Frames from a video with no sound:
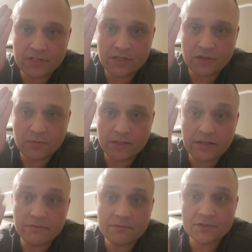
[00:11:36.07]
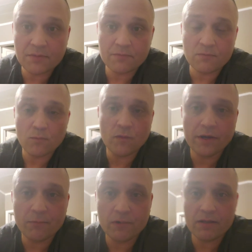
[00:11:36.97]
you being
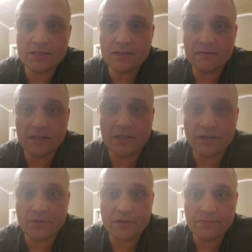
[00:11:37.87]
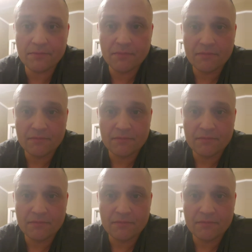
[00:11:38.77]
somewhat relatively near them.